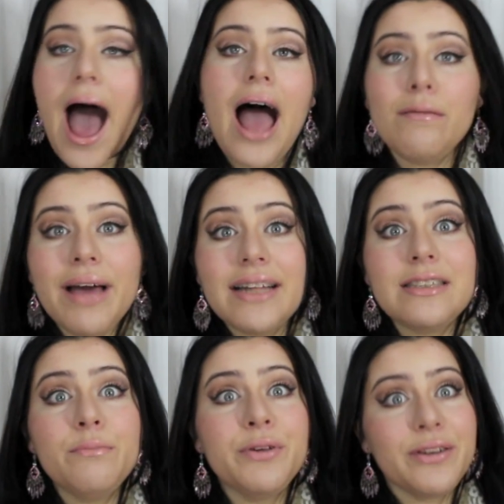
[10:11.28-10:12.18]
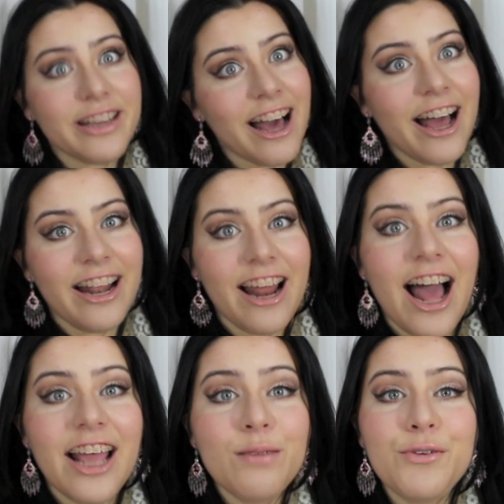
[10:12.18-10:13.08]
IMATS and BeautyCon.
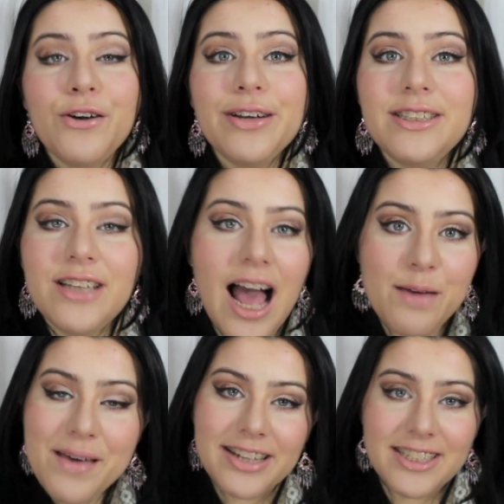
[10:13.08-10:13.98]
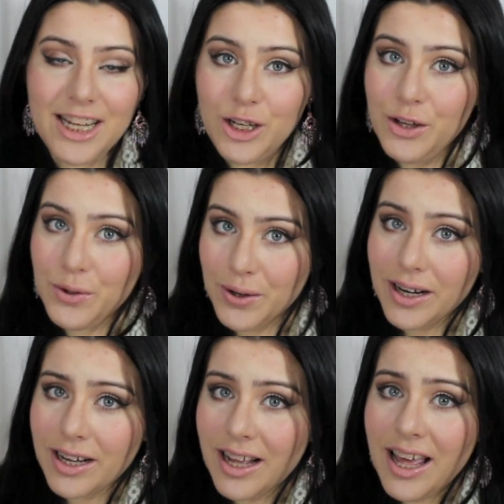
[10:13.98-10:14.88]
I am going to IMATS in New
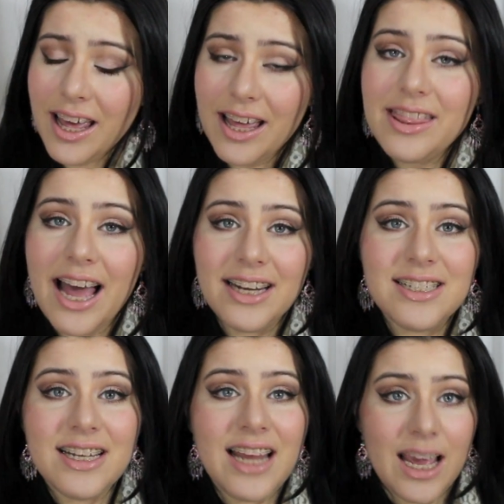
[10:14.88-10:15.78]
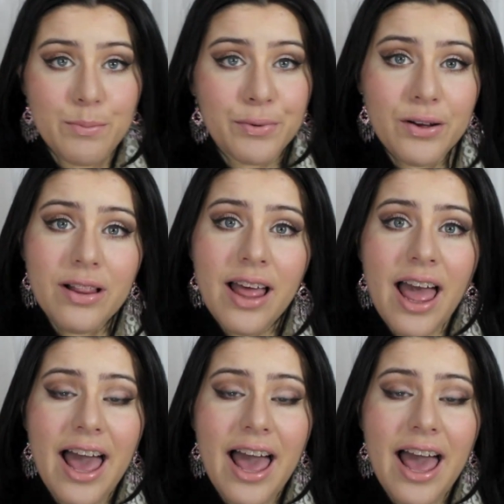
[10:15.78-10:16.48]
York, and that is in April.